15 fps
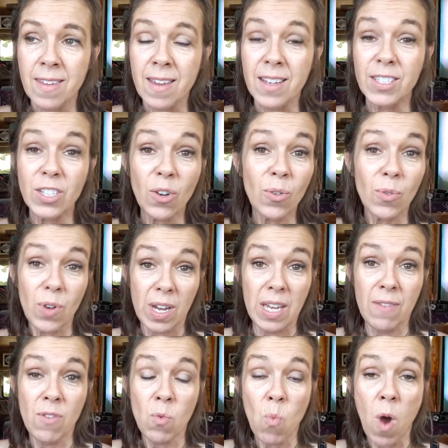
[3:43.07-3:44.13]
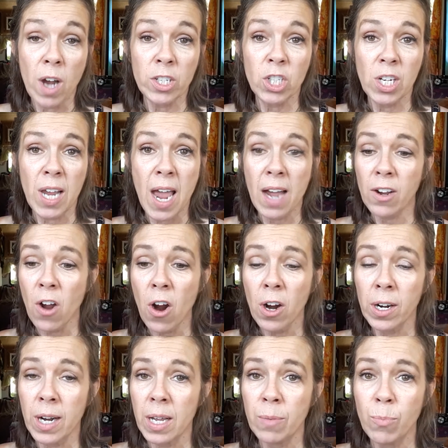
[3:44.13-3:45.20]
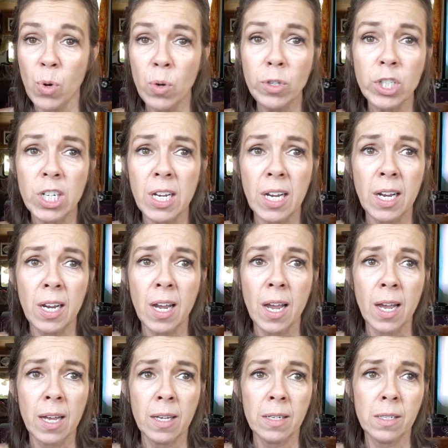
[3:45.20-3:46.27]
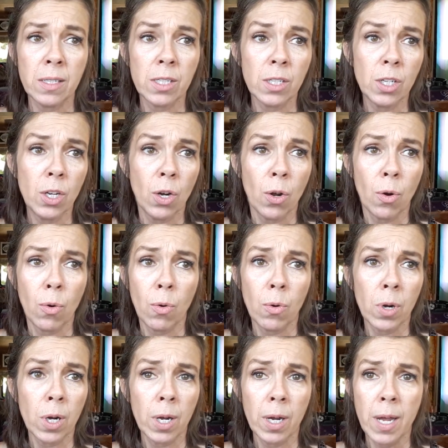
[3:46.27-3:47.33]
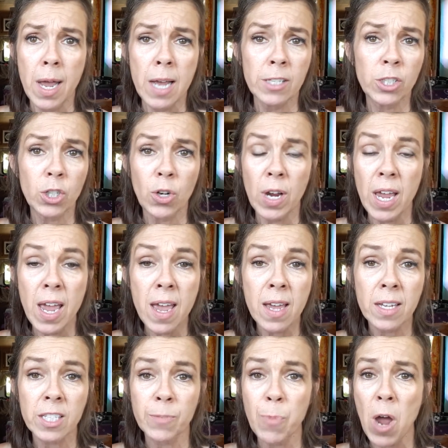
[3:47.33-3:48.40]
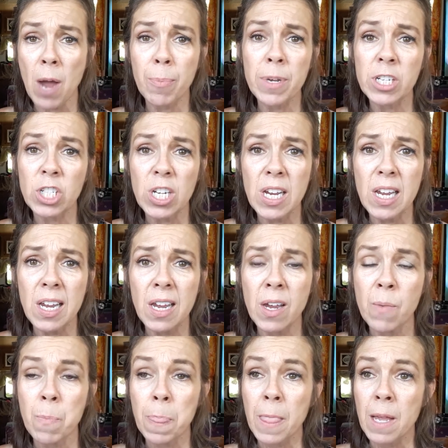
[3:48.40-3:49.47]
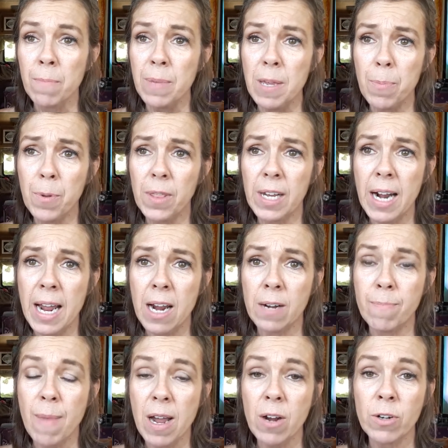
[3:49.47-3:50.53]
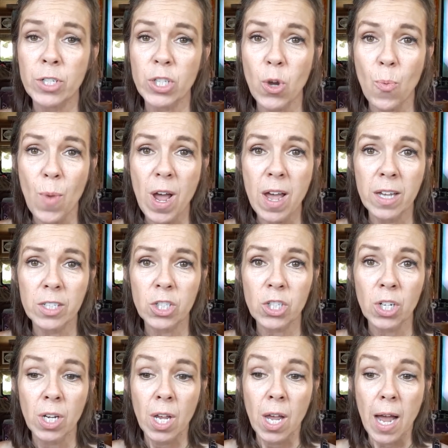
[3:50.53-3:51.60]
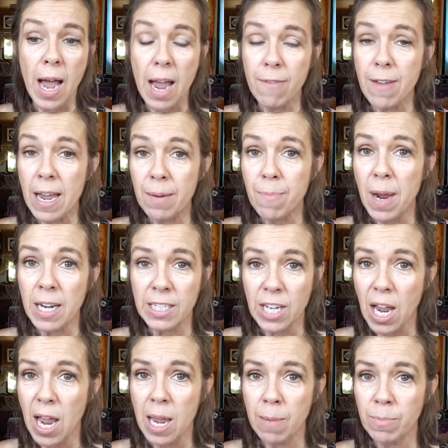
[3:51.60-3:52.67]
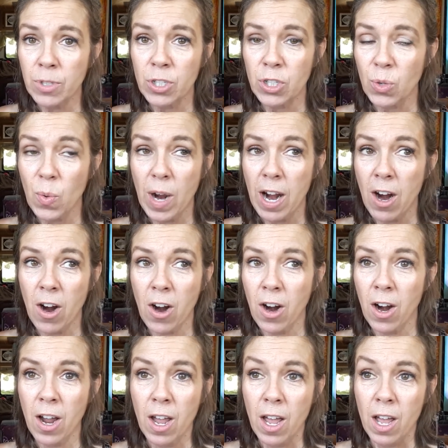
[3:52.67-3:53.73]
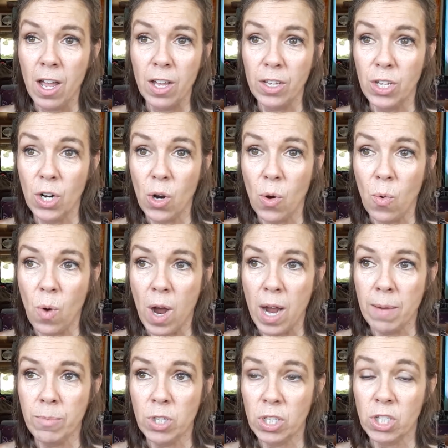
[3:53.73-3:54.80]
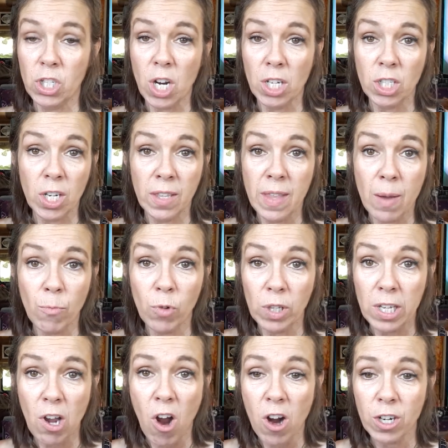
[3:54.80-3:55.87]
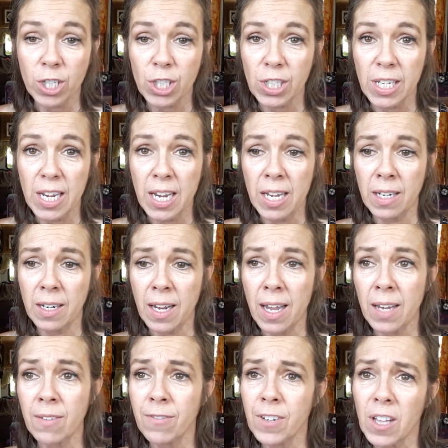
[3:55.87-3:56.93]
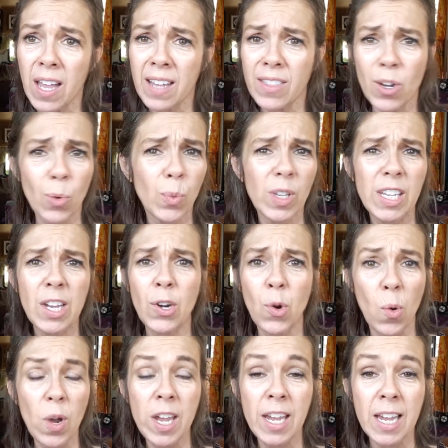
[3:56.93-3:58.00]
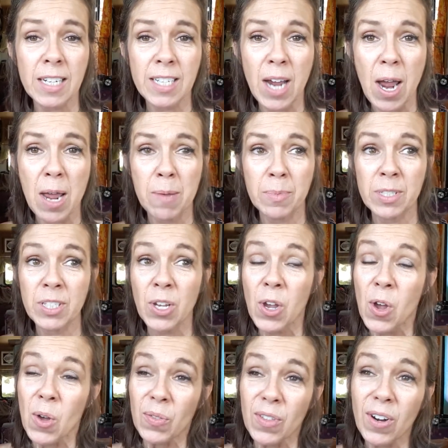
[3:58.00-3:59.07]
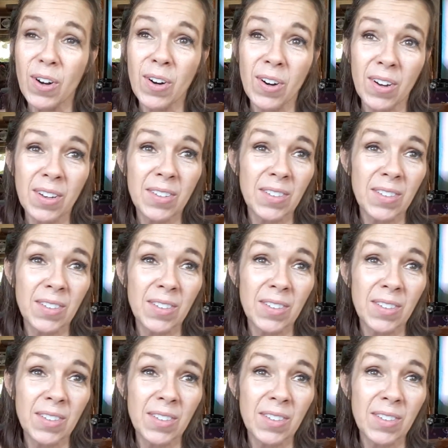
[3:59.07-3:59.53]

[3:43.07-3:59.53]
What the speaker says: So even watching Eckhart and Muji and, you know, Esther Hicks, Papaji, people that I admire so much, I've had my times to where, you know, I'm just judging them really harshly and feel like they're really annoying at times. The